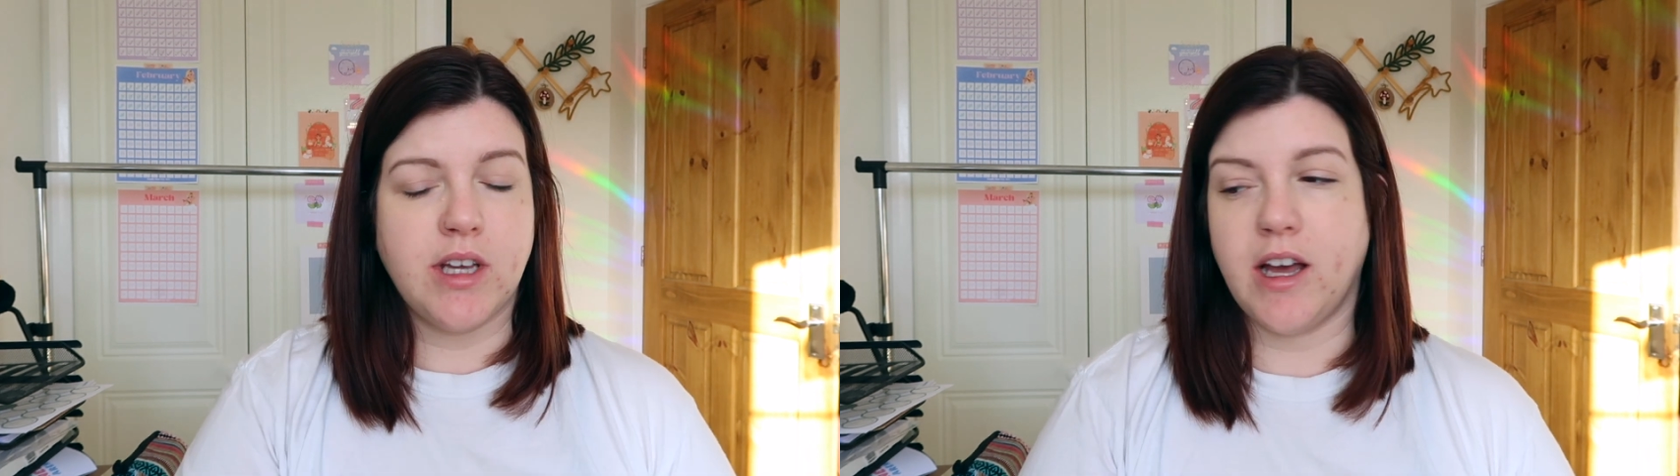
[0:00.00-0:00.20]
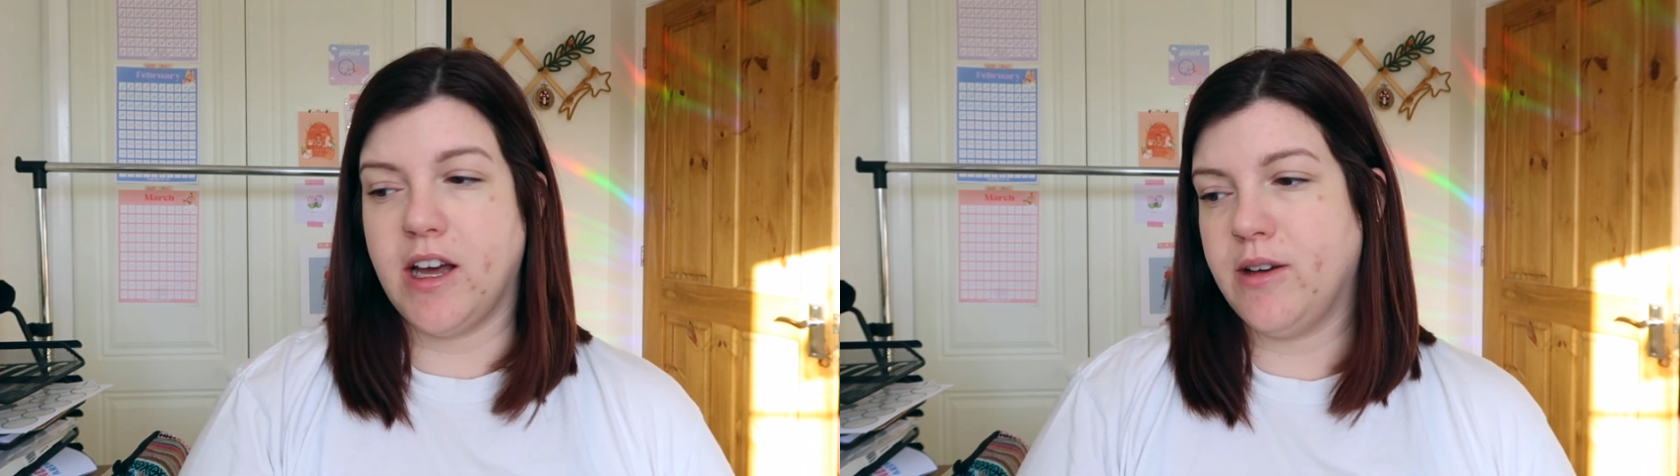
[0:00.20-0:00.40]

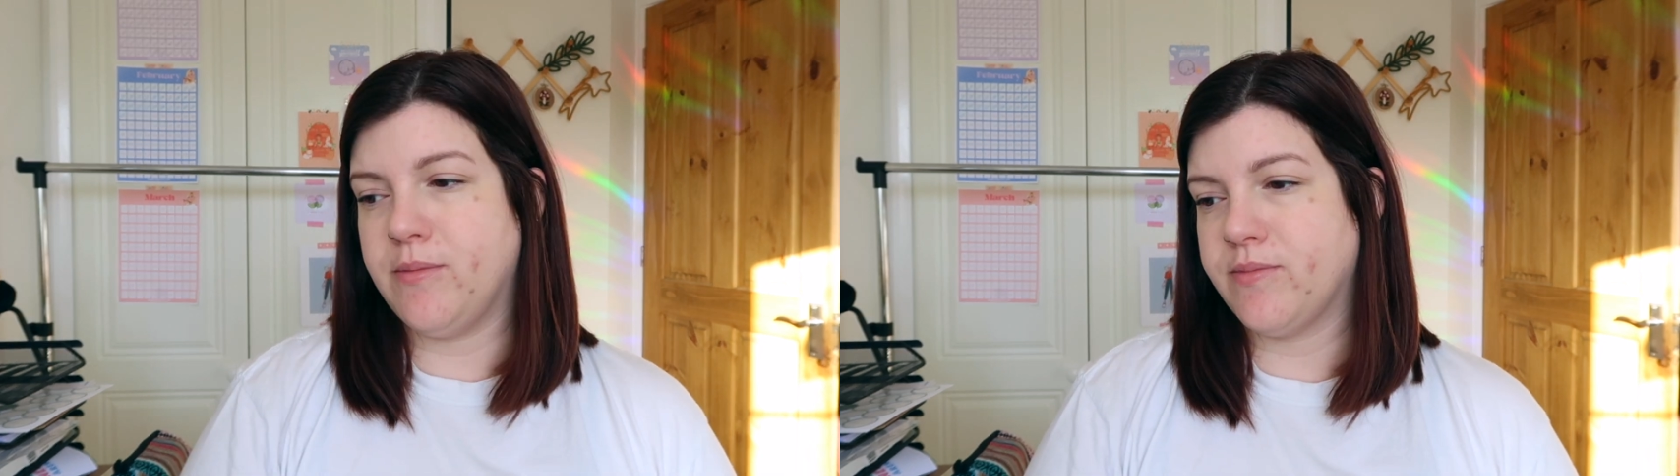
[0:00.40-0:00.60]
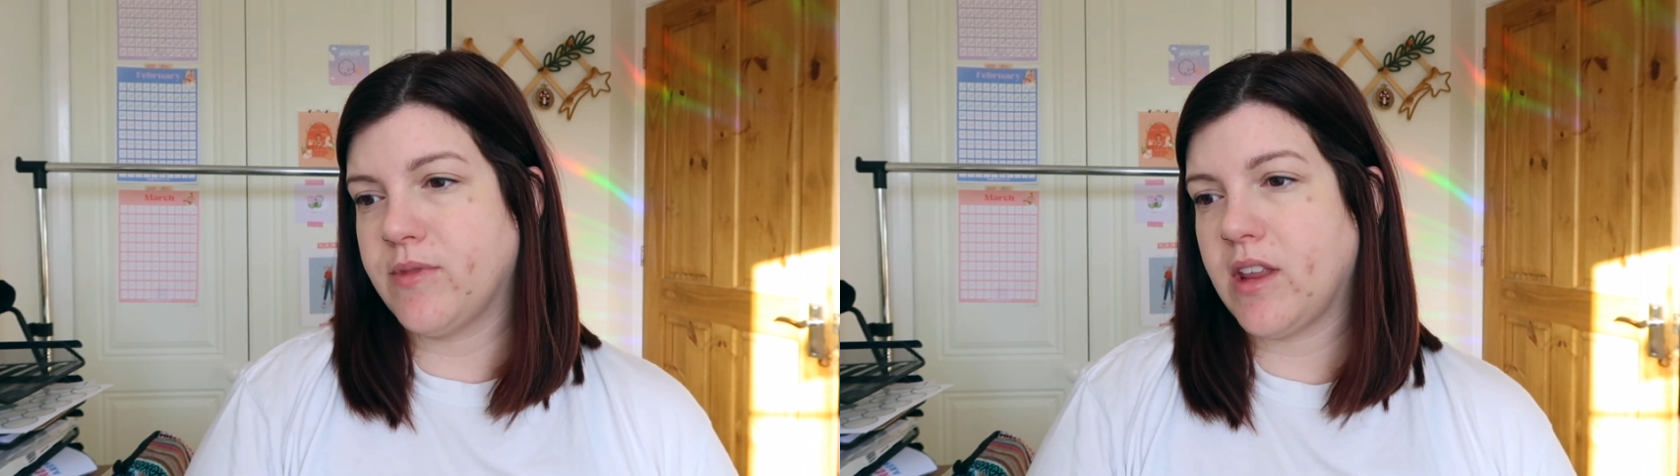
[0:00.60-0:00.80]

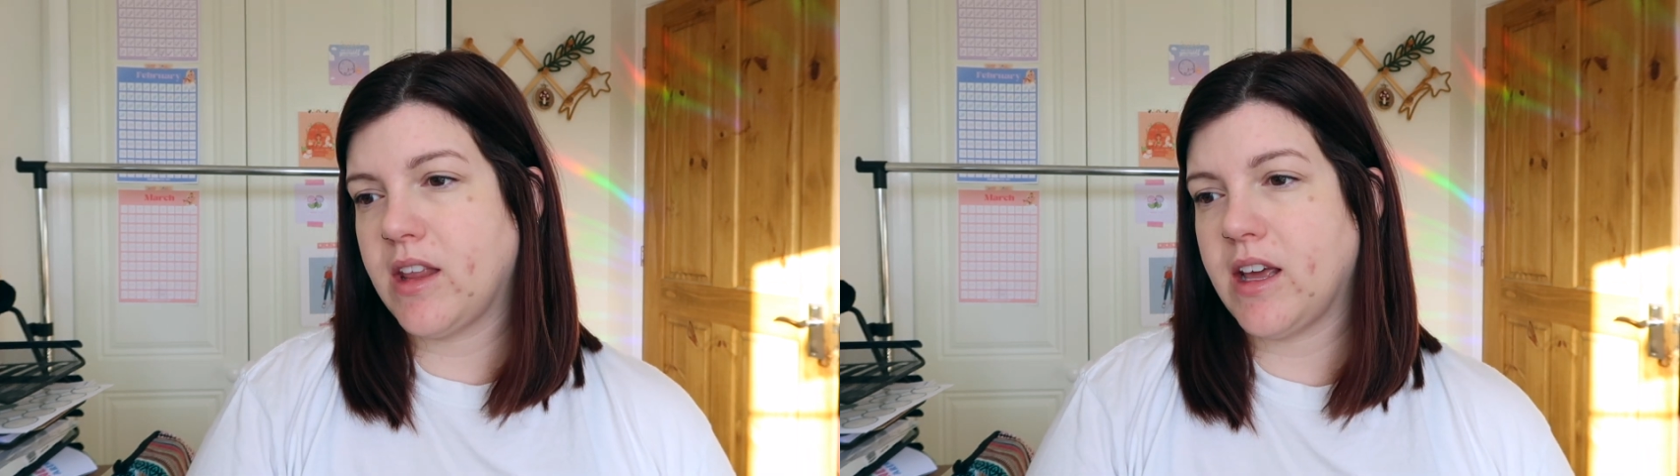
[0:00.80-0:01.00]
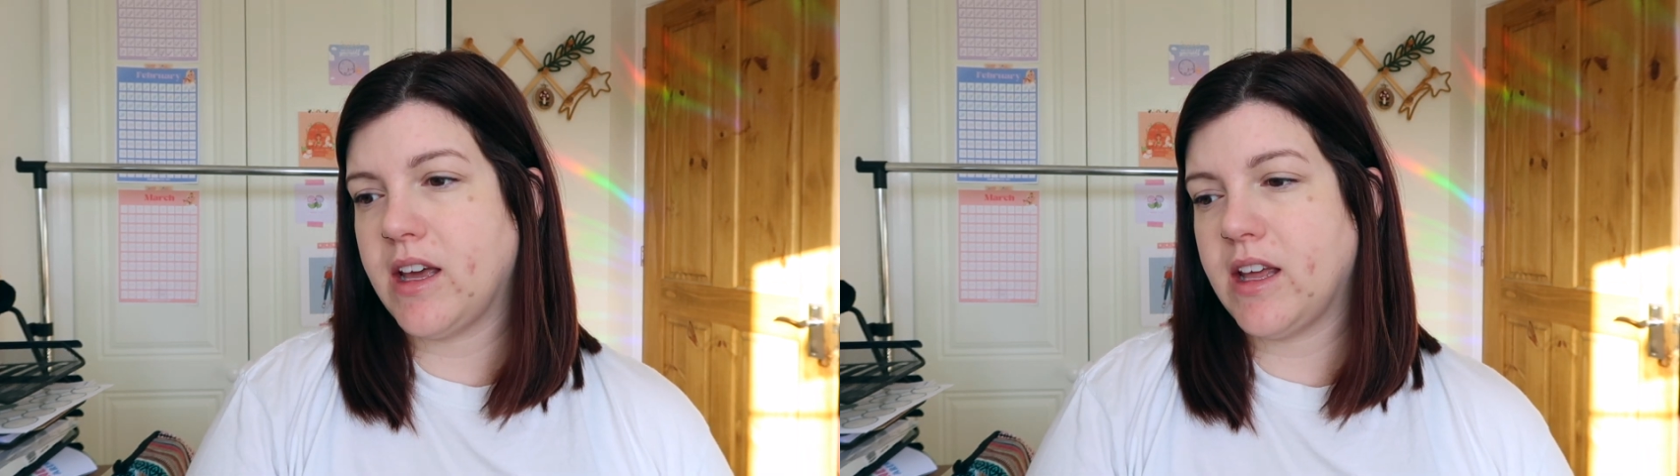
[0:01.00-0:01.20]
Ow.
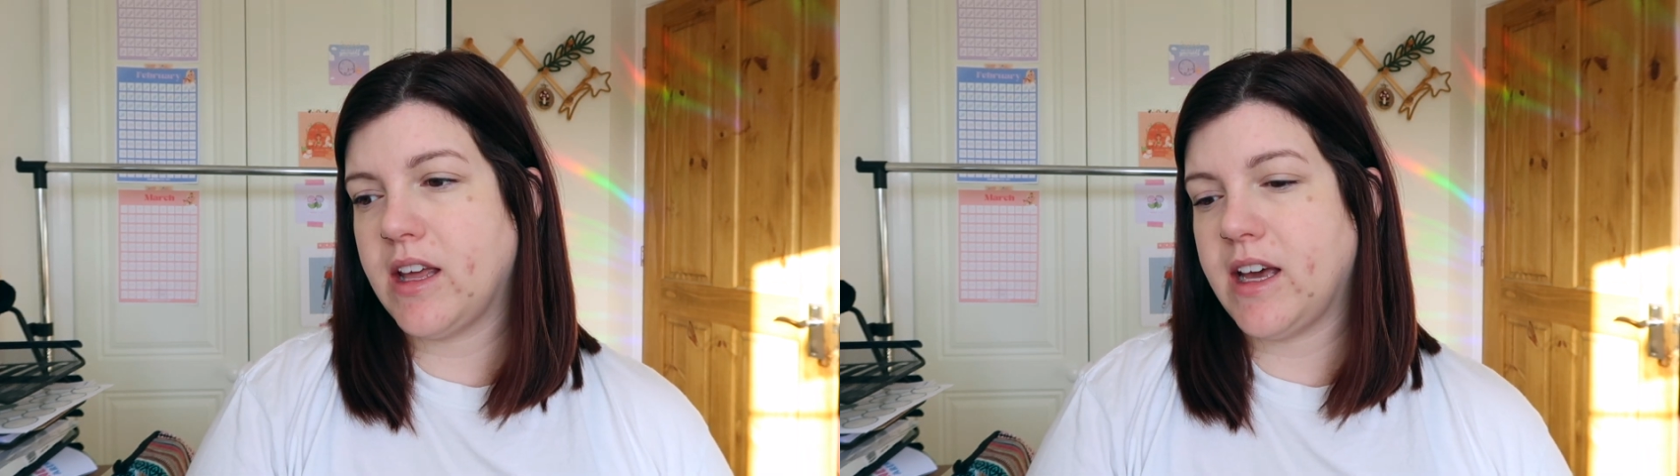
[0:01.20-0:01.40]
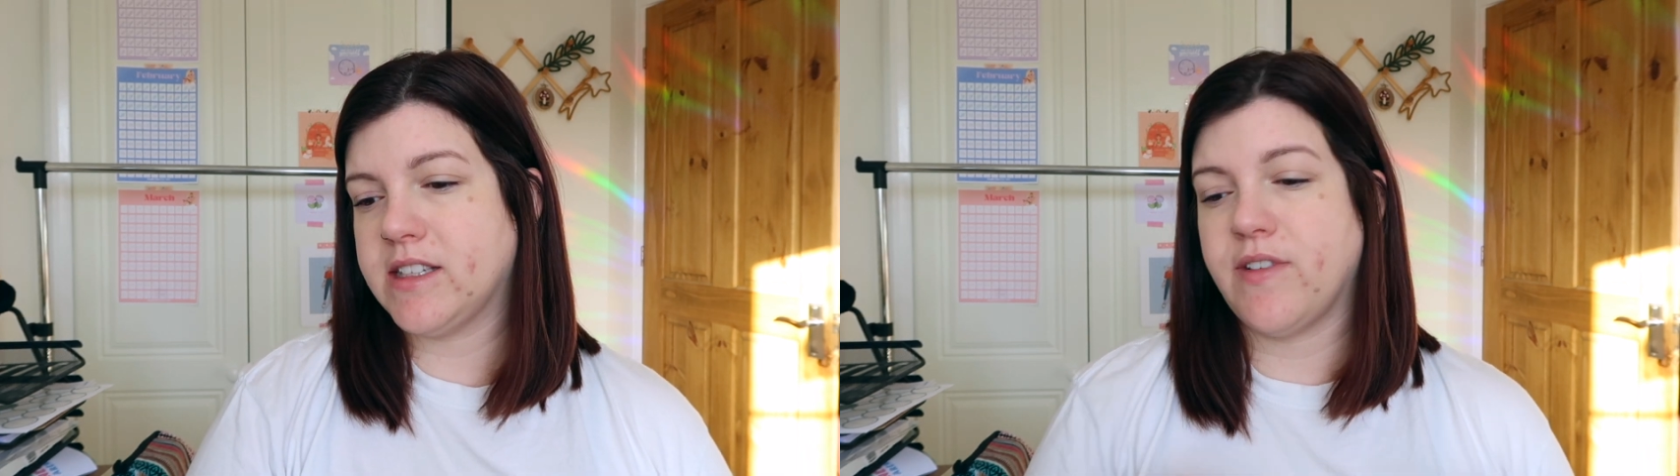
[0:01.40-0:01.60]

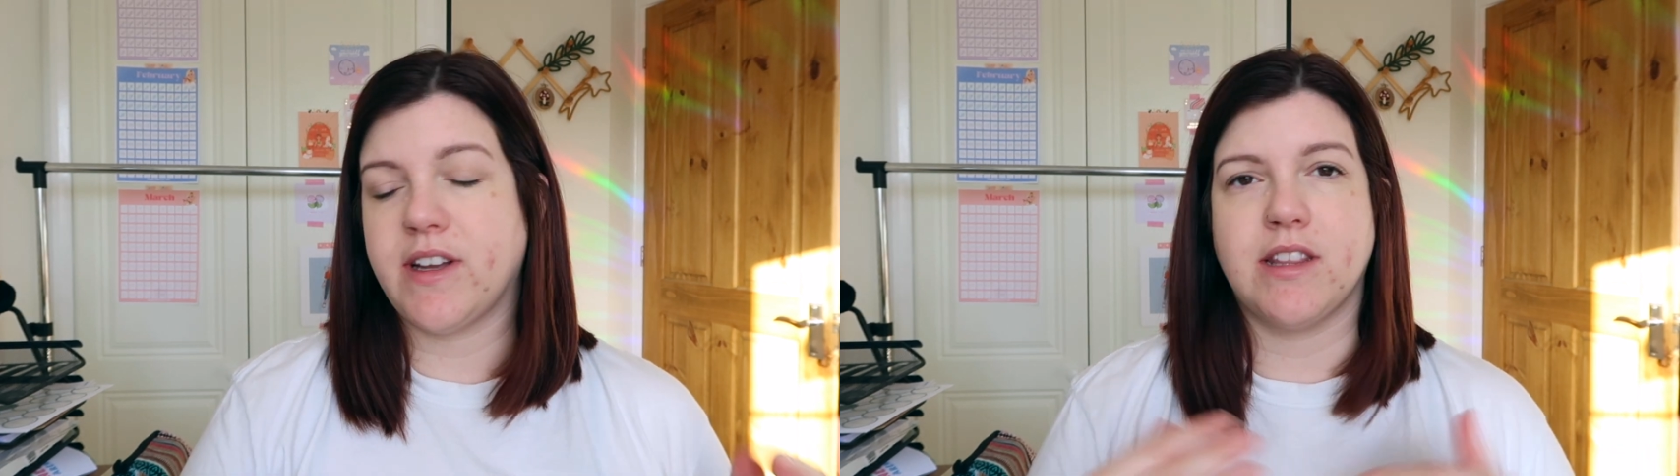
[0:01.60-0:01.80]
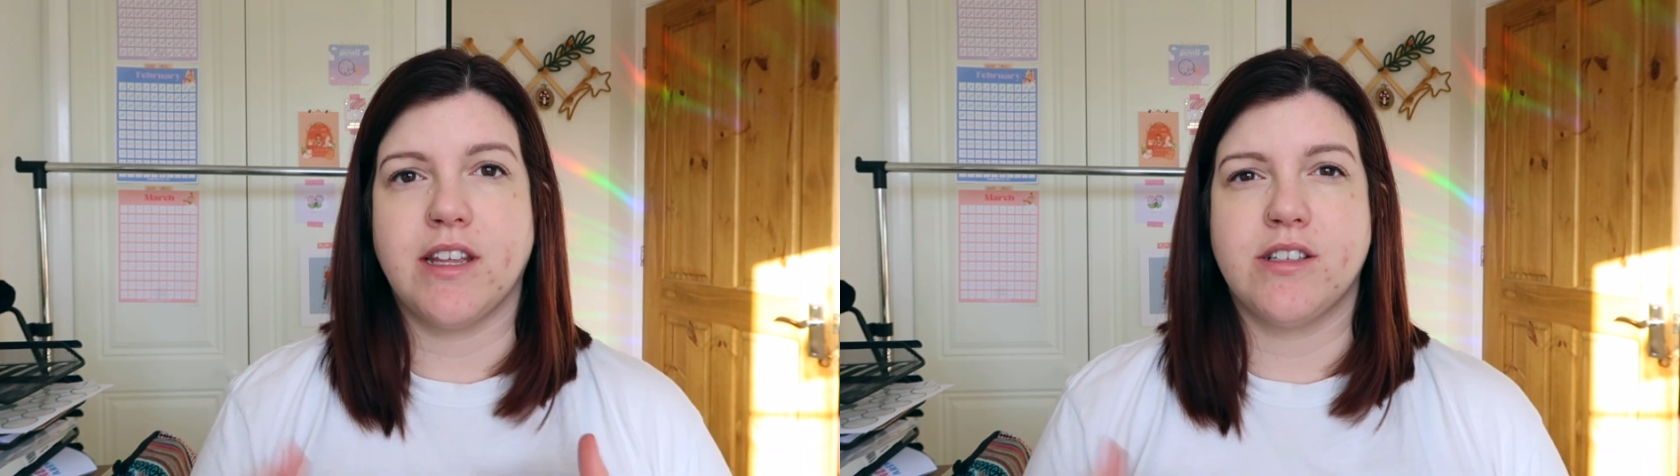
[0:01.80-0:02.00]
As I've
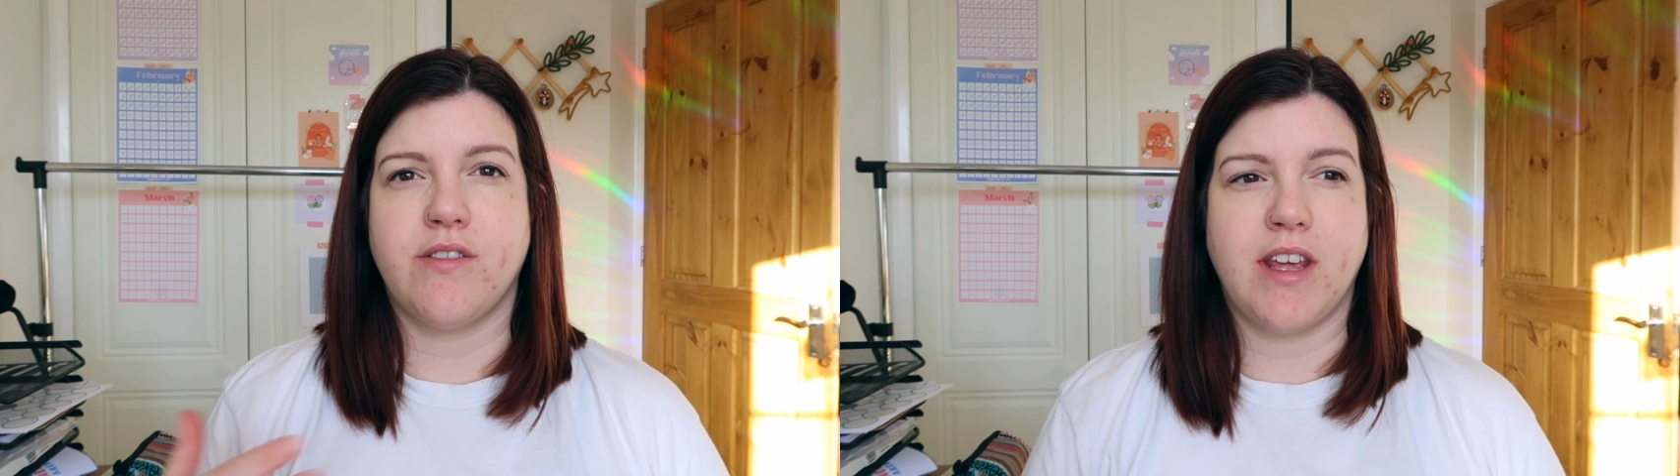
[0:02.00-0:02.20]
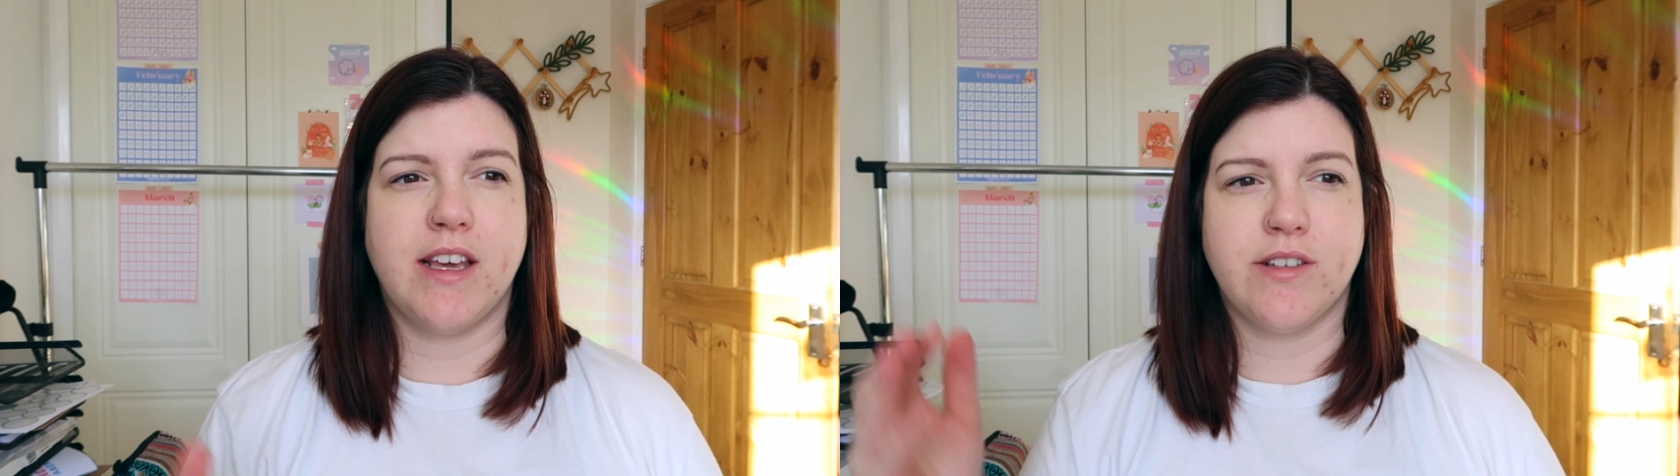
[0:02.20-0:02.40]
added things over the years,